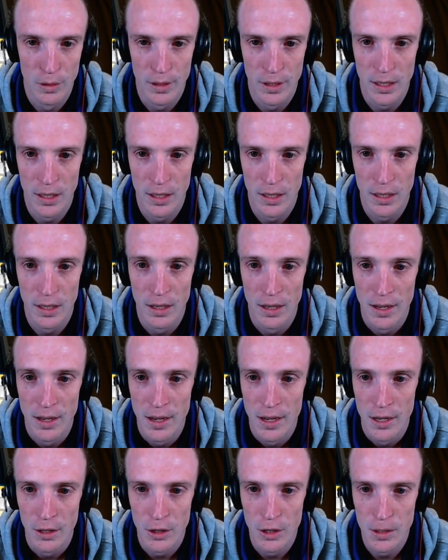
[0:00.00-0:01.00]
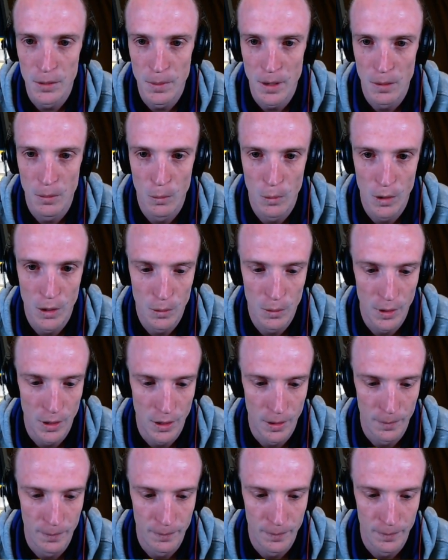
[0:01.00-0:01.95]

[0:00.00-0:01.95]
the Guzma and Welder.